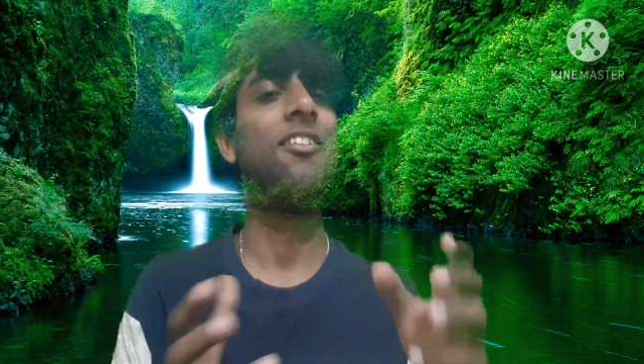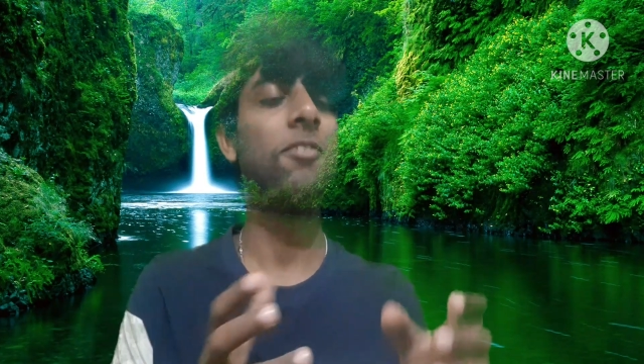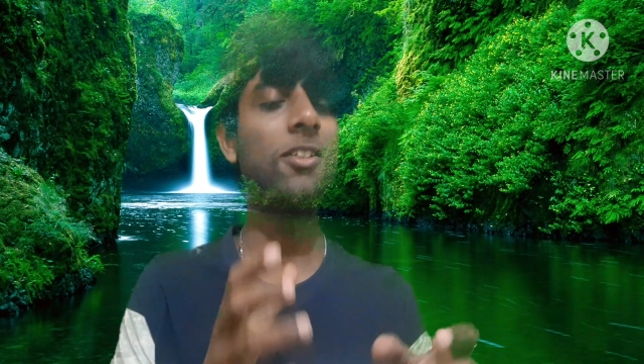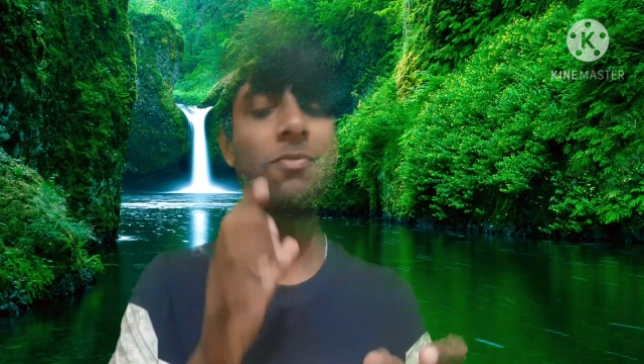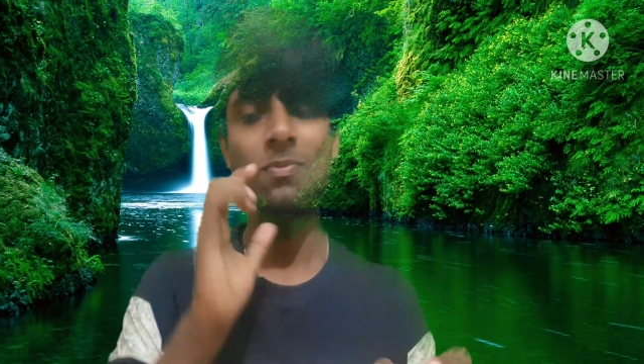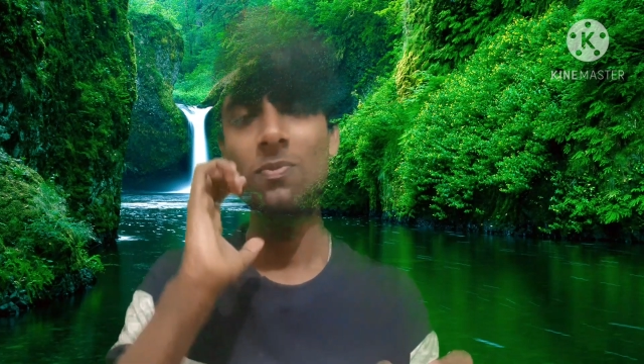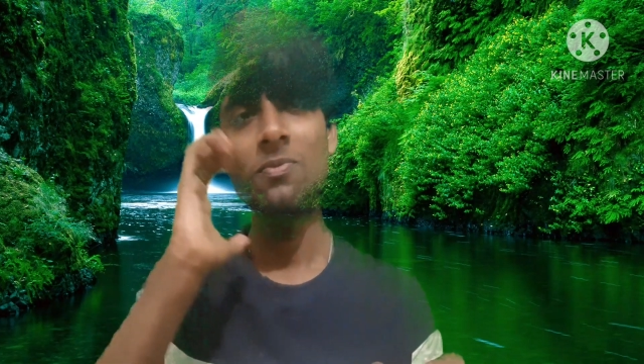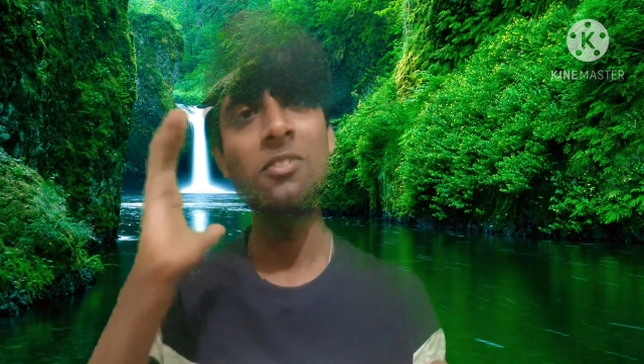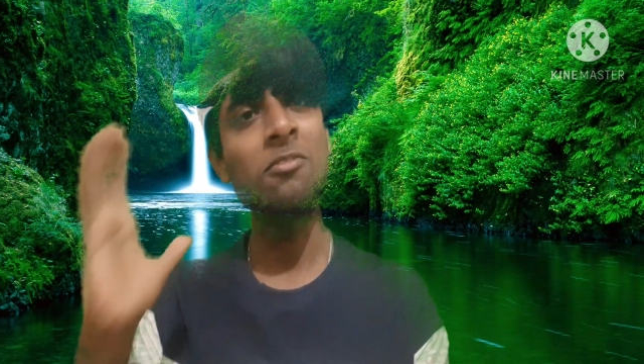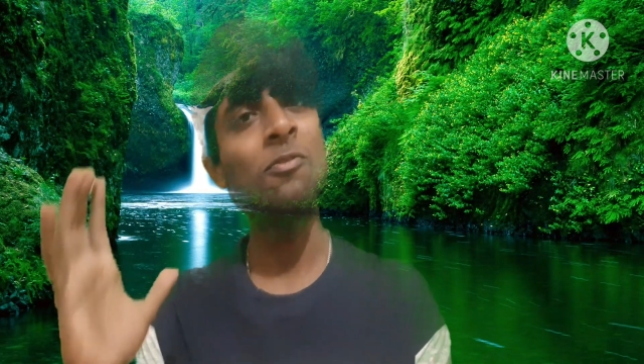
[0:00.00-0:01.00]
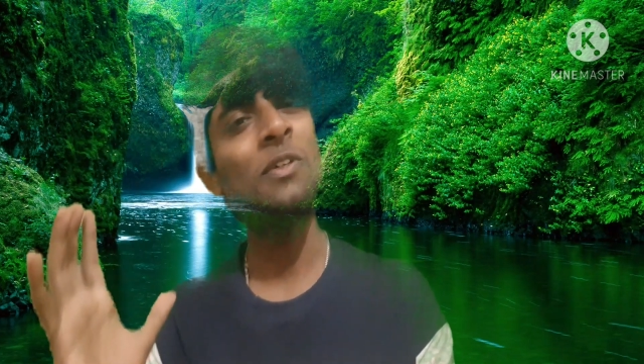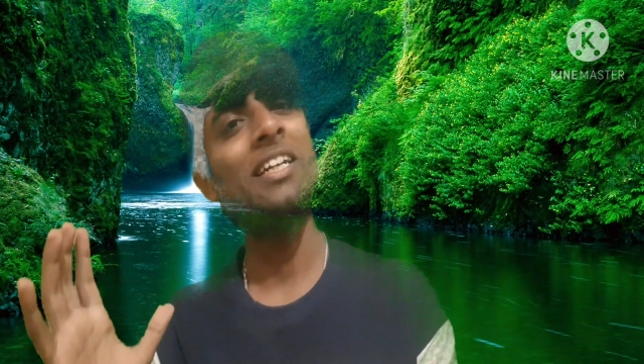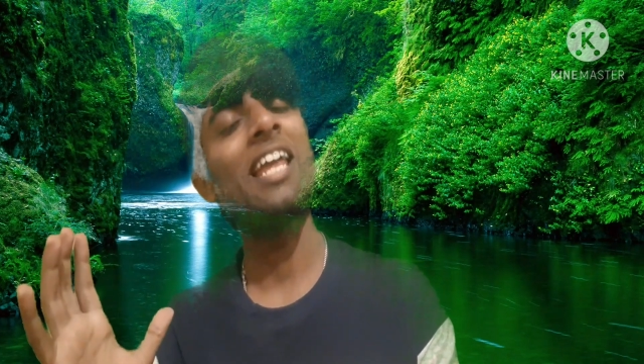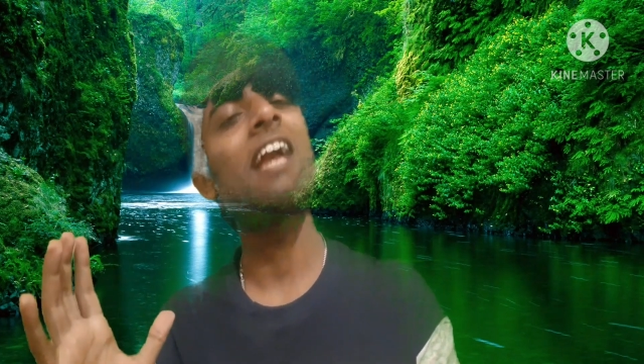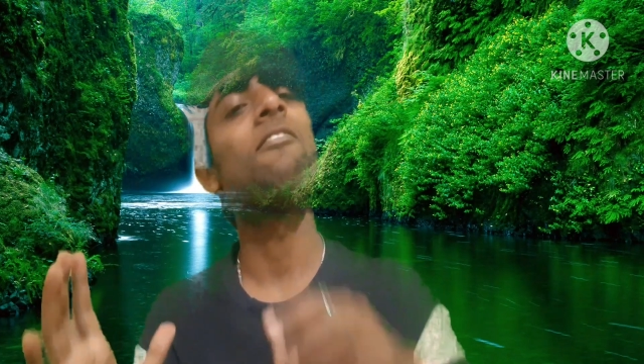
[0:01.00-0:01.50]
With
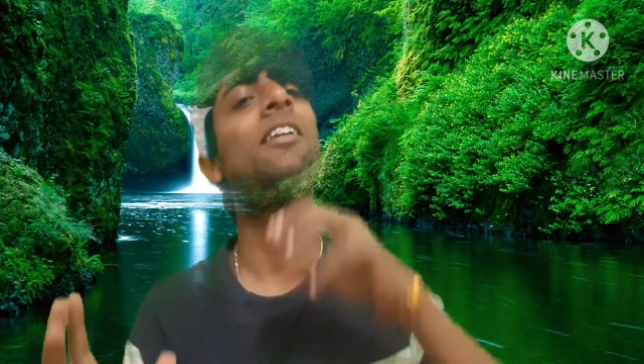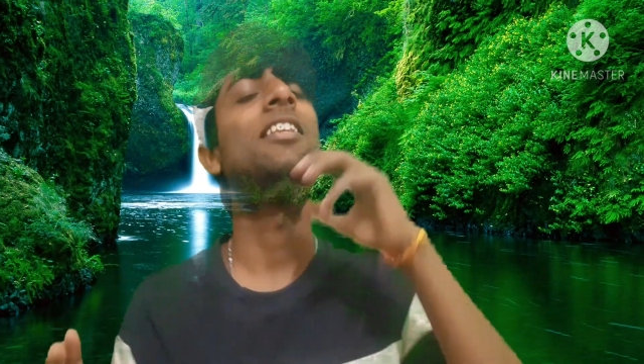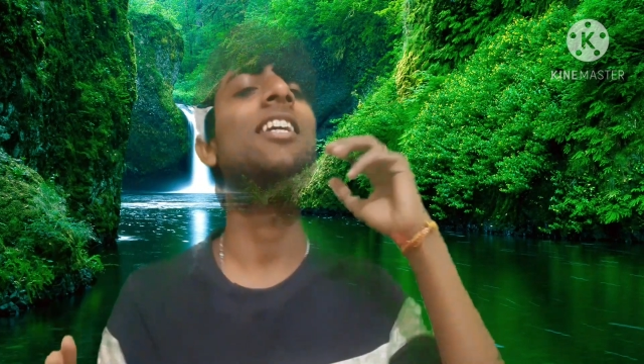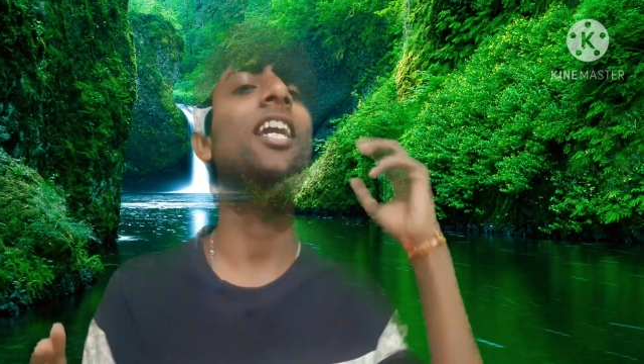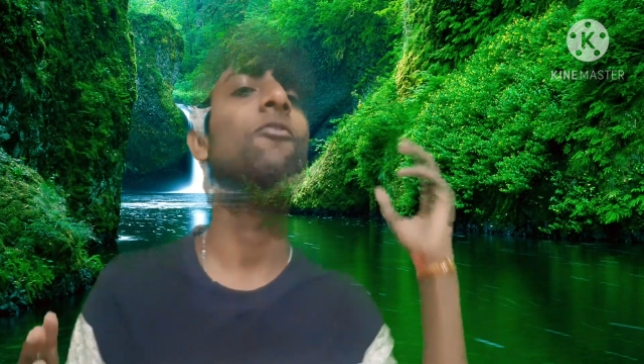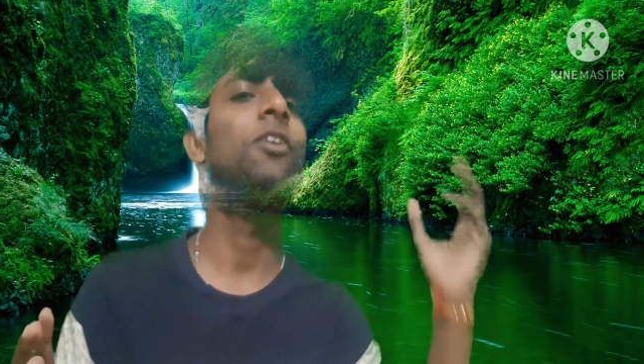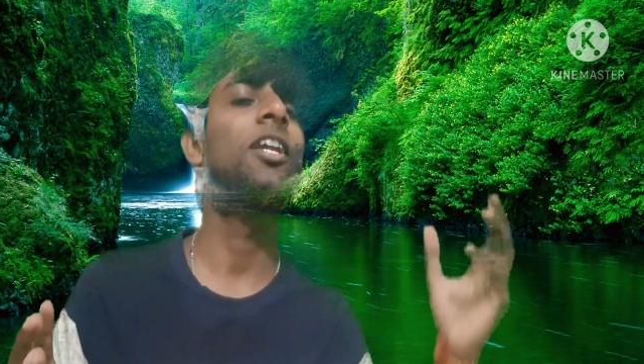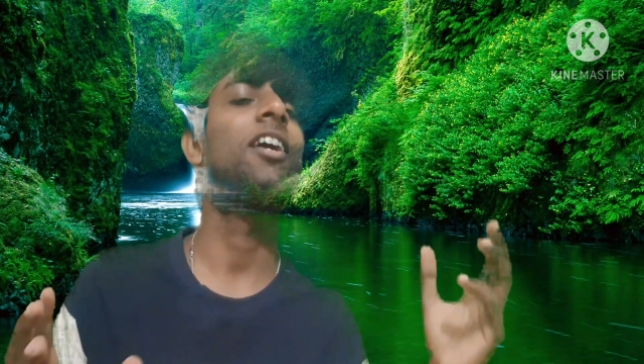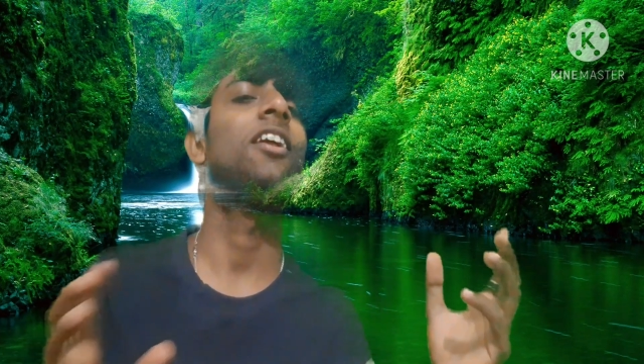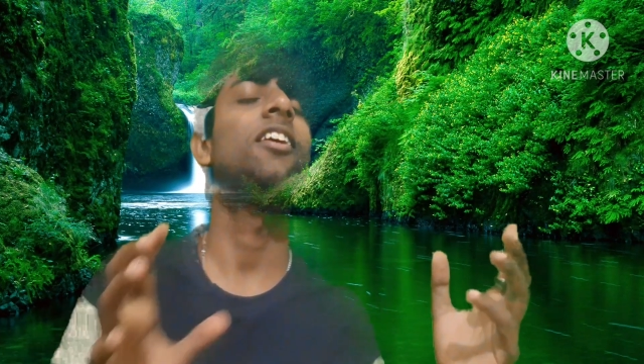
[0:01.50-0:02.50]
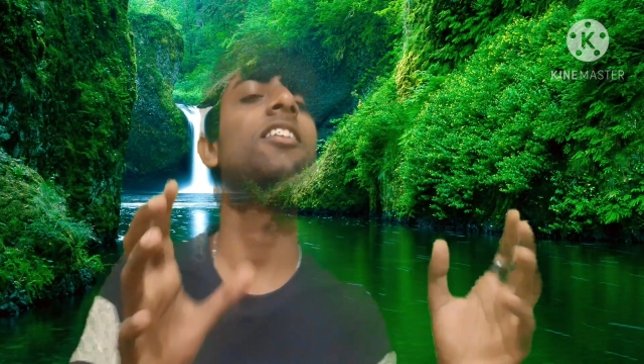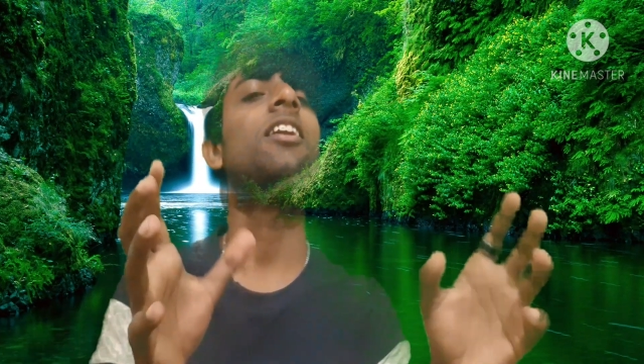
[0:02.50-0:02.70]
we take one thing and we take another thing,